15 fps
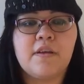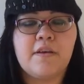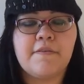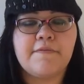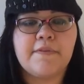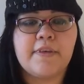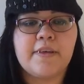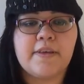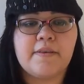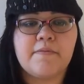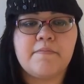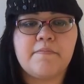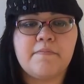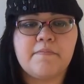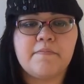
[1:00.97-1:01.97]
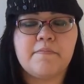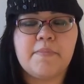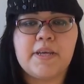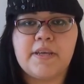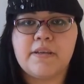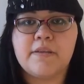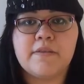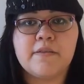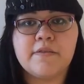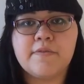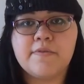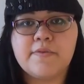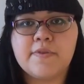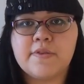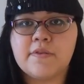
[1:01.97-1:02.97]
of the band,
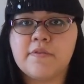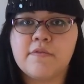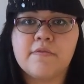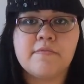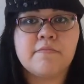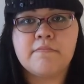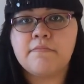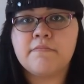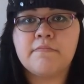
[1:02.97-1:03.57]
so